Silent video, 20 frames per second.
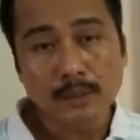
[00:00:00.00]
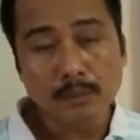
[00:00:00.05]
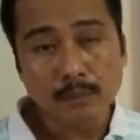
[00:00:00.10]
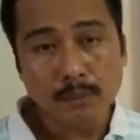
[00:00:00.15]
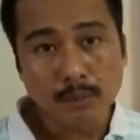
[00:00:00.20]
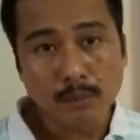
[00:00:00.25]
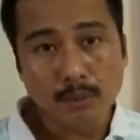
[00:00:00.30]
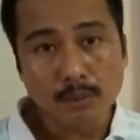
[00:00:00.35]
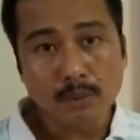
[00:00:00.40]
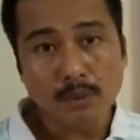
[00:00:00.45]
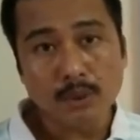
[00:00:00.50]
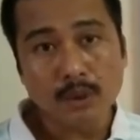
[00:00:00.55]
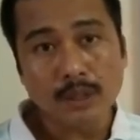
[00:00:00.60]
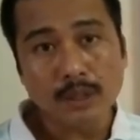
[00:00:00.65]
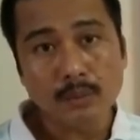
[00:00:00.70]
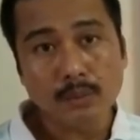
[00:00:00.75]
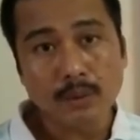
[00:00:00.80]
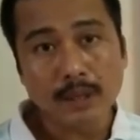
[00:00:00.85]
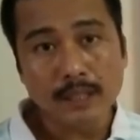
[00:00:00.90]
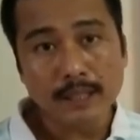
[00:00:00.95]
bond order
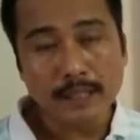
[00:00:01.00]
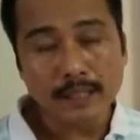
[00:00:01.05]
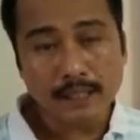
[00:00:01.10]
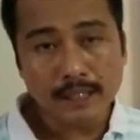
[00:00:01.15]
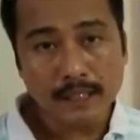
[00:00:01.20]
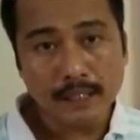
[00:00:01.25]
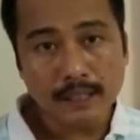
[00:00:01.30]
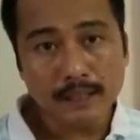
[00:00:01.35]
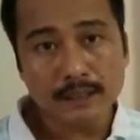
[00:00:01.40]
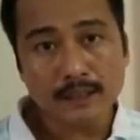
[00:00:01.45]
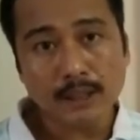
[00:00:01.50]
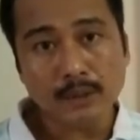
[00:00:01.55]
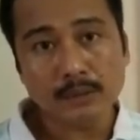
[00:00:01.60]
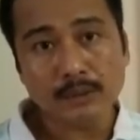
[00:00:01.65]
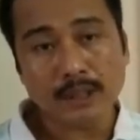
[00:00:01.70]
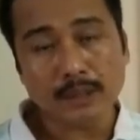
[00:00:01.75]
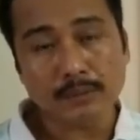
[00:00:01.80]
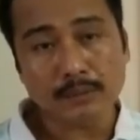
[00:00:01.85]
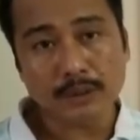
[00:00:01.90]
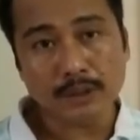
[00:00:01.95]
will decrease now
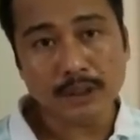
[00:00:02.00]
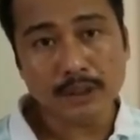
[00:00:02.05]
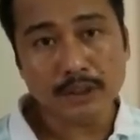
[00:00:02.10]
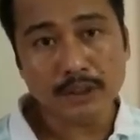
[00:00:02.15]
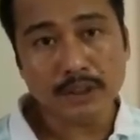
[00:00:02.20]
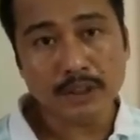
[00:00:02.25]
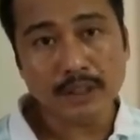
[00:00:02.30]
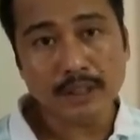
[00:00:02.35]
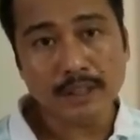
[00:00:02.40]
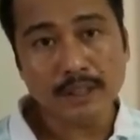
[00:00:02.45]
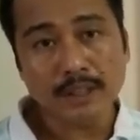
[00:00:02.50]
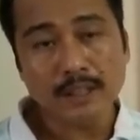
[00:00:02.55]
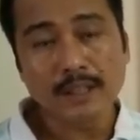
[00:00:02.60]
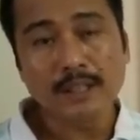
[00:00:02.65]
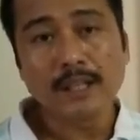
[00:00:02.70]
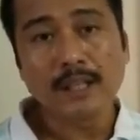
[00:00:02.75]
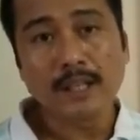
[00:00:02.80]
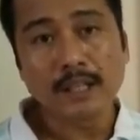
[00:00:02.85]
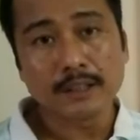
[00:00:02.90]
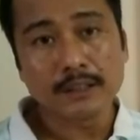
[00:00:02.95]
substantially,
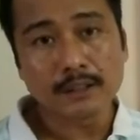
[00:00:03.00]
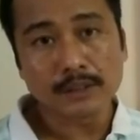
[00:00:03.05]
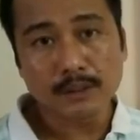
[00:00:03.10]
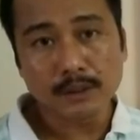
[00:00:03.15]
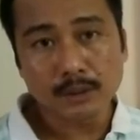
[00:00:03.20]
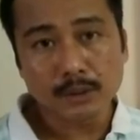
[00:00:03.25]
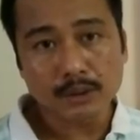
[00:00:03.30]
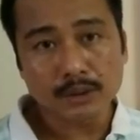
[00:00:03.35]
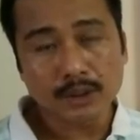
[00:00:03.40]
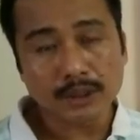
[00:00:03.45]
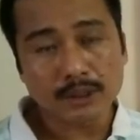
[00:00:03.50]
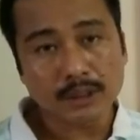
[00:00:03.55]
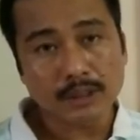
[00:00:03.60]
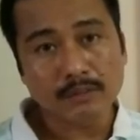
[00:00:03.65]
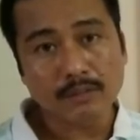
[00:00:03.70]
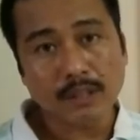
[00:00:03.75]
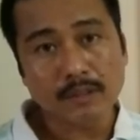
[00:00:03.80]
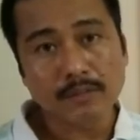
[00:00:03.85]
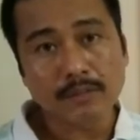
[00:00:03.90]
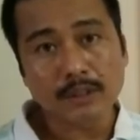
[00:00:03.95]
and CO stretching
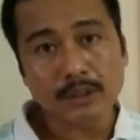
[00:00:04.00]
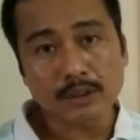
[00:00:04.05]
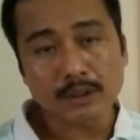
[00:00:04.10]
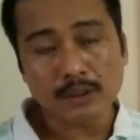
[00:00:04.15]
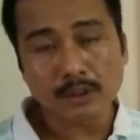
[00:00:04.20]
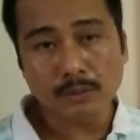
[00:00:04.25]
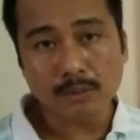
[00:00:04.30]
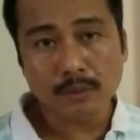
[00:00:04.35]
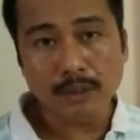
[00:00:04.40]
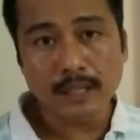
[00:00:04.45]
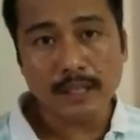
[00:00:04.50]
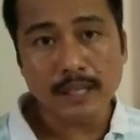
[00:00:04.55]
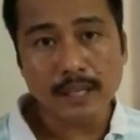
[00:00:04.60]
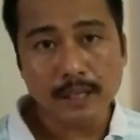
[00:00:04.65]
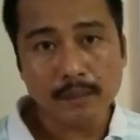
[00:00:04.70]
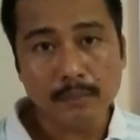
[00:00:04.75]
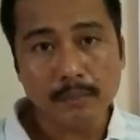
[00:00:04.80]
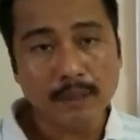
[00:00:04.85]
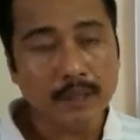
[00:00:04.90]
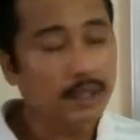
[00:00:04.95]
vibration will
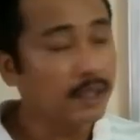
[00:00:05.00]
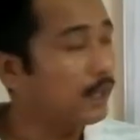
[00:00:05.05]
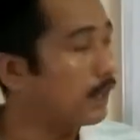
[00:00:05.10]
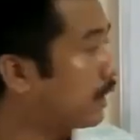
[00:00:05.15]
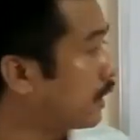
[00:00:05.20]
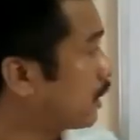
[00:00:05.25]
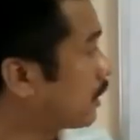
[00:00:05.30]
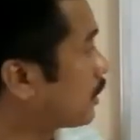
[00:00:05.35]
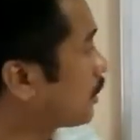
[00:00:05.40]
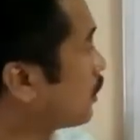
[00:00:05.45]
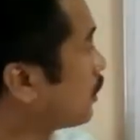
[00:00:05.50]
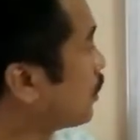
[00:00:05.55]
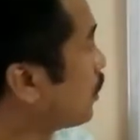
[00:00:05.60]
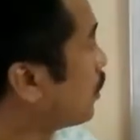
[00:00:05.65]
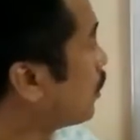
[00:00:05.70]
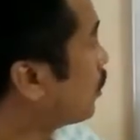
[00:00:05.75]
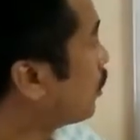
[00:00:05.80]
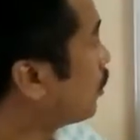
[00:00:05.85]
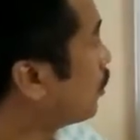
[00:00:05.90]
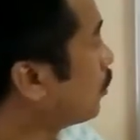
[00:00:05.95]
appear at
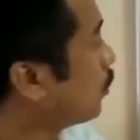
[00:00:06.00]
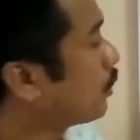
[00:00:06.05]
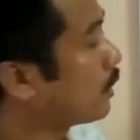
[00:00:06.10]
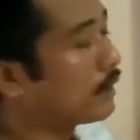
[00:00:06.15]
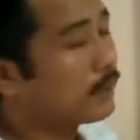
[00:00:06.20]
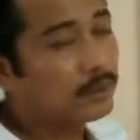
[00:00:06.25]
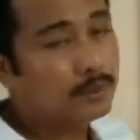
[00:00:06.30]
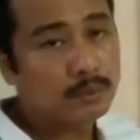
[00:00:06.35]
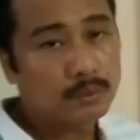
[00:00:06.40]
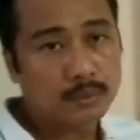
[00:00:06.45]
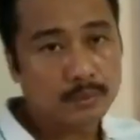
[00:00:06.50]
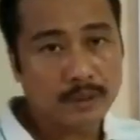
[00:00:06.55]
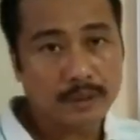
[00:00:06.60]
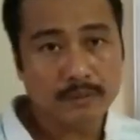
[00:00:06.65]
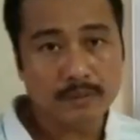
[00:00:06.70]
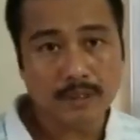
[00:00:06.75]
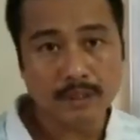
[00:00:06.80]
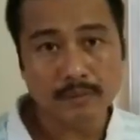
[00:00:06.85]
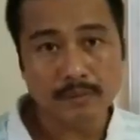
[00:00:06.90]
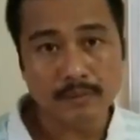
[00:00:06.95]
lower wave
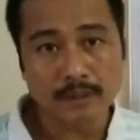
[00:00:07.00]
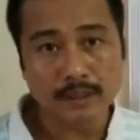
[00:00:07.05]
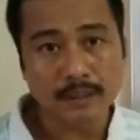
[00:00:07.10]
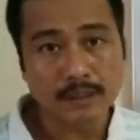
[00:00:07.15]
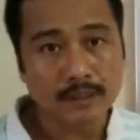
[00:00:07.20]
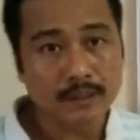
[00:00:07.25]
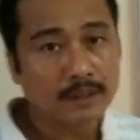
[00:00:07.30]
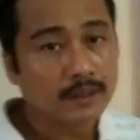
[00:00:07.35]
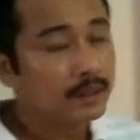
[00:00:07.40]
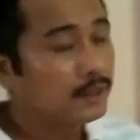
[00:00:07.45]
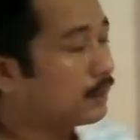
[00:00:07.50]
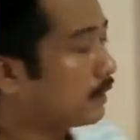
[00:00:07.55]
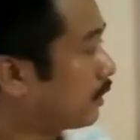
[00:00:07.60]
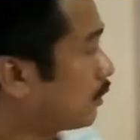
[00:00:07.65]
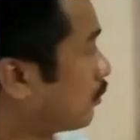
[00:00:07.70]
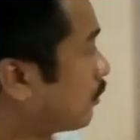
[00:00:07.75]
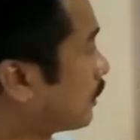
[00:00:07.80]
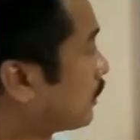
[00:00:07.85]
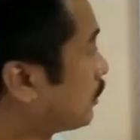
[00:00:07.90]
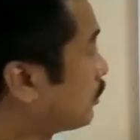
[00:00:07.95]
number than
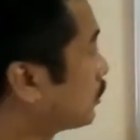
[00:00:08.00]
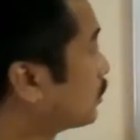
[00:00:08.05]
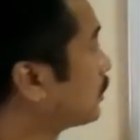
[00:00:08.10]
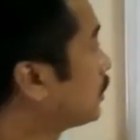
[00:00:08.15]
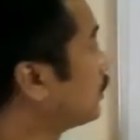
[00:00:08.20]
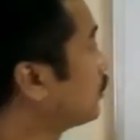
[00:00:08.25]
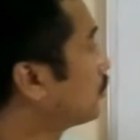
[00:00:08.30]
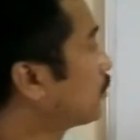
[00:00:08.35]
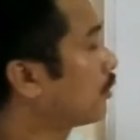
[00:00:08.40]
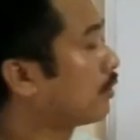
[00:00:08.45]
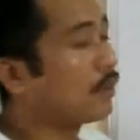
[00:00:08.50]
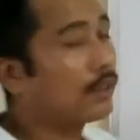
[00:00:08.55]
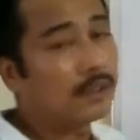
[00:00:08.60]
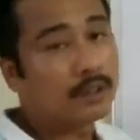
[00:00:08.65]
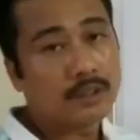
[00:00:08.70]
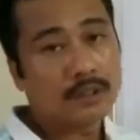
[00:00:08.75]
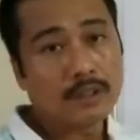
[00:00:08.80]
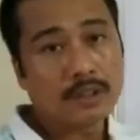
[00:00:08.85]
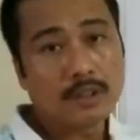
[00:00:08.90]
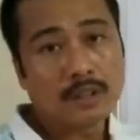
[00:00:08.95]
what you see
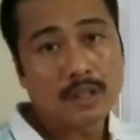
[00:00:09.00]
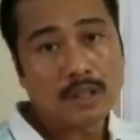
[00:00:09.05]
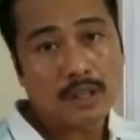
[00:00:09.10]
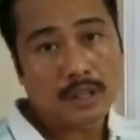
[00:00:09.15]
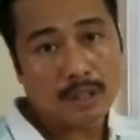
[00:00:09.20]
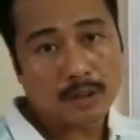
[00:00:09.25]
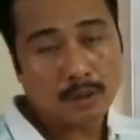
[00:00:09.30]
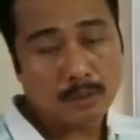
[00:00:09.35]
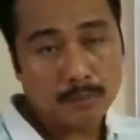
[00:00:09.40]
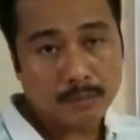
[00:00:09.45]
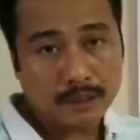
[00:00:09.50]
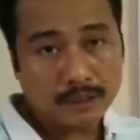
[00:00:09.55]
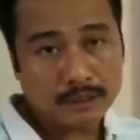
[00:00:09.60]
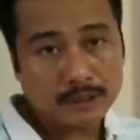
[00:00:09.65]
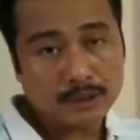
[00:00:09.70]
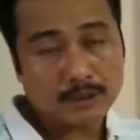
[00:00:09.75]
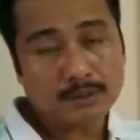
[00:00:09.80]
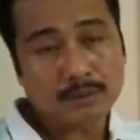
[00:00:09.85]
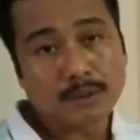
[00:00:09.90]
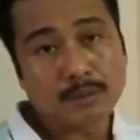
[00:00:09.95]
for
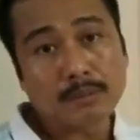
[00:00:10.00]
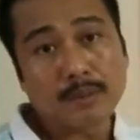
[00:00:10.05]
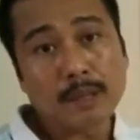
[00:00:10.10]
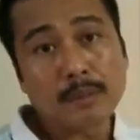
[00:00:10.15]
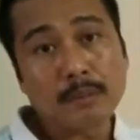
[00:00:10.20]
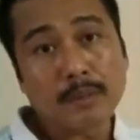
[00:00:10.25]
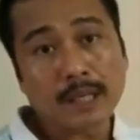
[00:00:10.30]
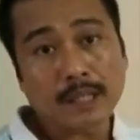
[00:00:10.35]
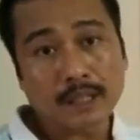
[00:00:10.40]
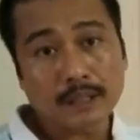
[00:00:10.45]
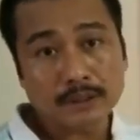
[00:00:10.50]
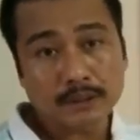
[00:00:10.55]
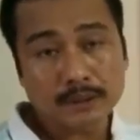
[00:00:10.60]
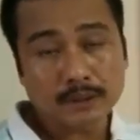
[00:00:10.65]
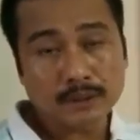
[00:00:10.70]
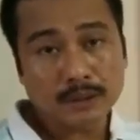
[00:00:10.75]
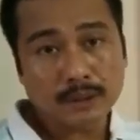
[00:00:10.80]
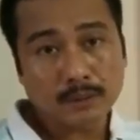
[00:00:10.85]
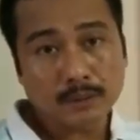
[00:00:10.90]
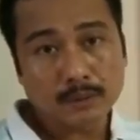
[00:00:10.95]
complexes formed by metals
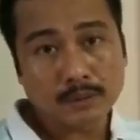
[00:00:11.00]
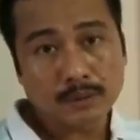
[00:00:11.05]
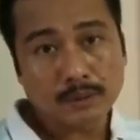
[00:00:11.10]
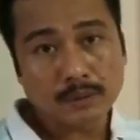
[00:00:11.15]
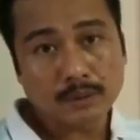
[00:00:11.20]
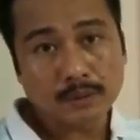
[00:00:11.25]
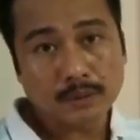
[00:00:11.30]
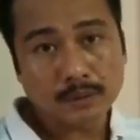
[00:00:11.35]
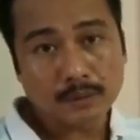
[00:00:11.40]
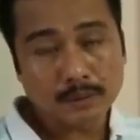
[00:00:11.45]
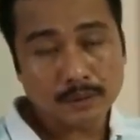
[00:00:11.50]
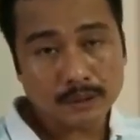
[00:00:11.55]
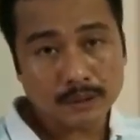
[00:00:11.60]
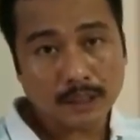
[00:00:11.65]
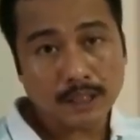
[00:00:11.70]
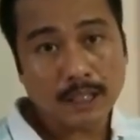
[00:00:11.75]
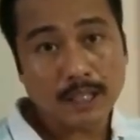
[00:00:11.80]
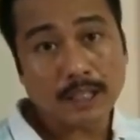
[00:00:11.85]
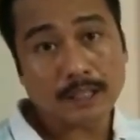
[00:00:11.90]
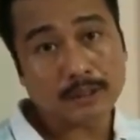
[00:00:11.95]
which are
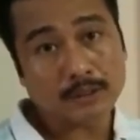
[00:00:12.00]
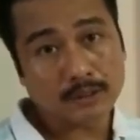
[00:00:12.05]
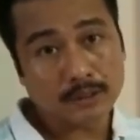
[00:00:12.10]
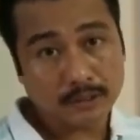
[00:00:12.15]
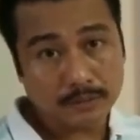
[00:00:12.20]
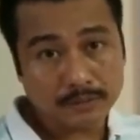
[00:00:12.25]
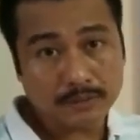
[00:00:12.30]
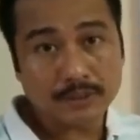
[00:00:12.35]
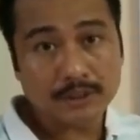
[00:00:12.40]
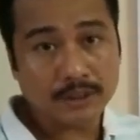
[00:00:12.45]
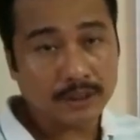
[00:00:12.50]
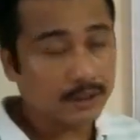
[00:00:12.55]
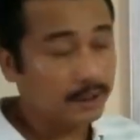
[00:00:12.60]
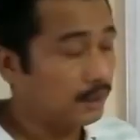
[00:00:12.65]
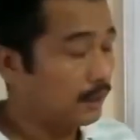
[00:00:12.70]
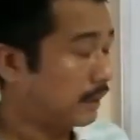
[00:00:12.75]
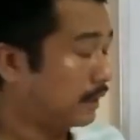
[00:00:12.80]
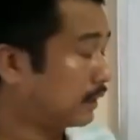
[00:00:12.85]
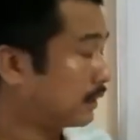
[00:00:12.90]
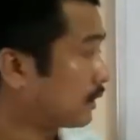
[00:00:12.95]
electron deficient in
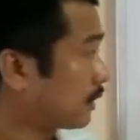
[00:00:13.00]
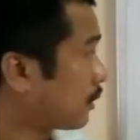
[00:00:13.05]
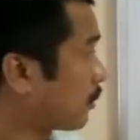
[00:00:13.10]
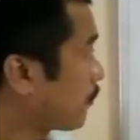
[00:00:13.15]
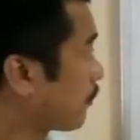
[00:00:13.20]
nature.